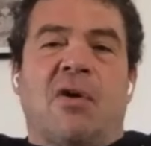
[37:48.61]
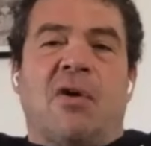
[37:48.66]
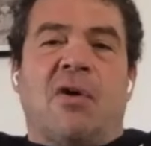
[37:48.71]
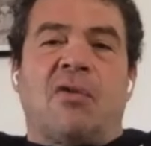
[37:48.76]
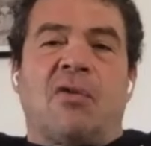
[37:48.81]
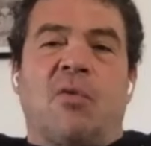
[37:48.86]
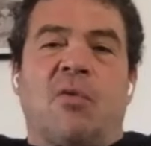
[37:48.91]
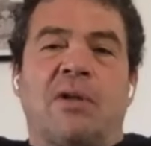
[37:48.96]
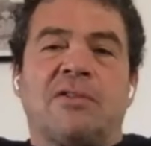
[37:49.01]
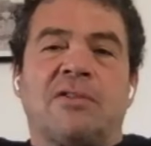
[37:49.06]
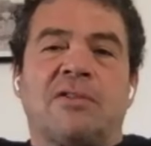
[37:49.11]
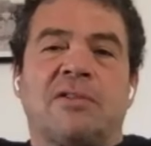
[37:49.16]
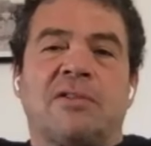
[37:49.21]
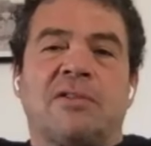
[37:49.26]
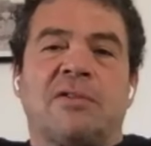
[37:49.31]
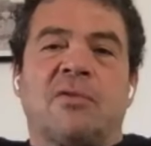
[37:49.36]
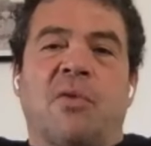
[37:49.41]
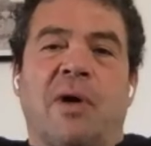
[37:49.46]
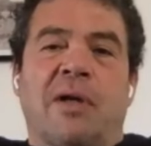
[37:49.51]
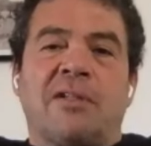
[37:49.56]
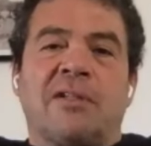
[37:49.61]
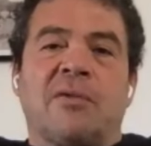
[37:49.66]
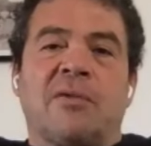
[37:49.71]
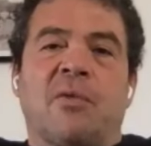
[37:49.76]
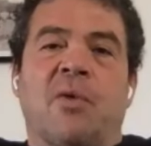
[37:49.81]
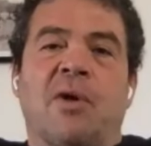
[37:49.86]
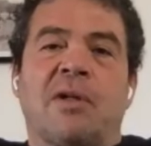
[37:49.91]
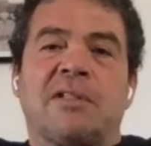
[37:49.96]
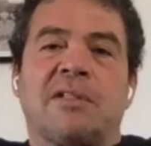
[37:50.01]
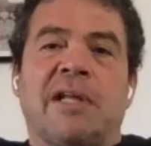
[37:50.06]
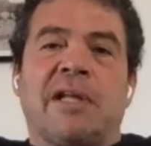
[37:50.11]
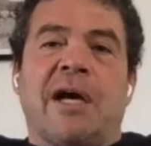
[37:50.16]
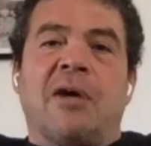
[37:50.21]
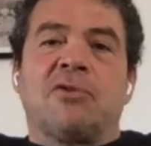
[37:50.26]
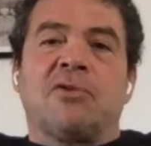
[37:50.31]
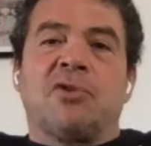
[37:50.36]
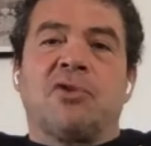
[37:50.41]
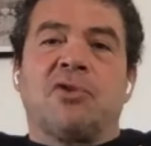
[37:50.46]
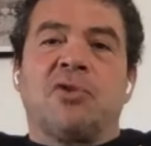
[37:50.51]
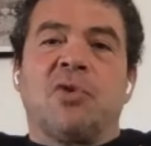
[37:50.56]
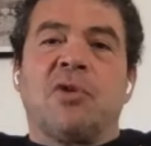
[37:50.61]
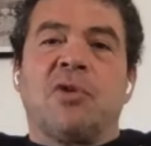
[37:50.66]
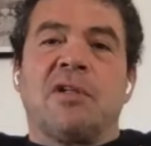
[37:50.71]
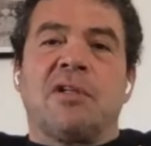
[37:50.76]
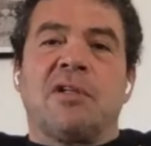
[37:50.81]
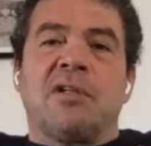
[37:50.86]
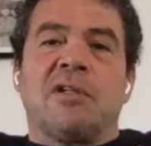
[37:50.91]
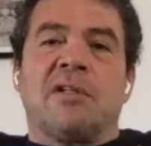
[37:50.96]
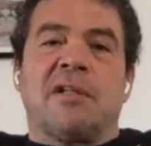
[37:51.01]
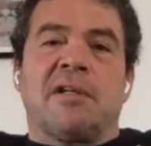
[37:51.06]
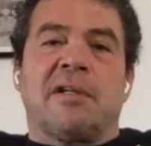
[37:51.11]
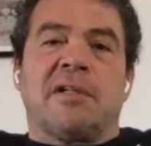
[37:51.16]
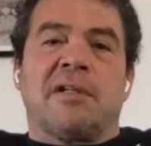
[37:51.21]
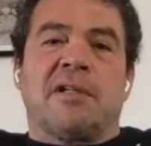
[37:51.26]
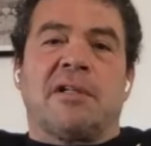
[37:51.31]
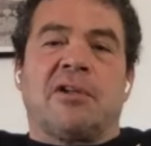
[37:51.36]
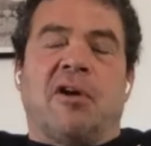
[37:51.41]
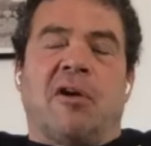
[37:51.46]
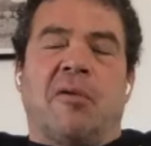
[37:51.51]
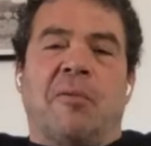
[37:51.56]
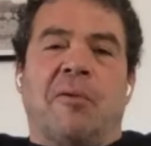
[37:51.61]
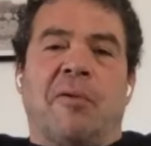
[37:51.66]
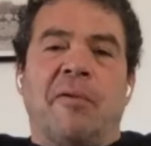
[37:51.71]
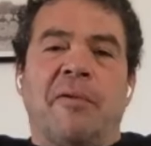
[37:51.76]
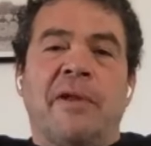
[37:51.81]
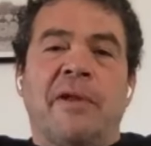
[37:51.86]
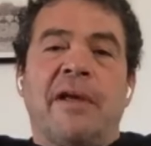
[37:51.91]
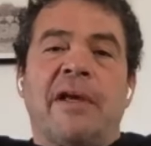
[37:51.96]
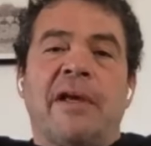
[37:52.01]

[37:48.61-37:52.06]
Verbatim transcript: on what what what how to do the the, the double.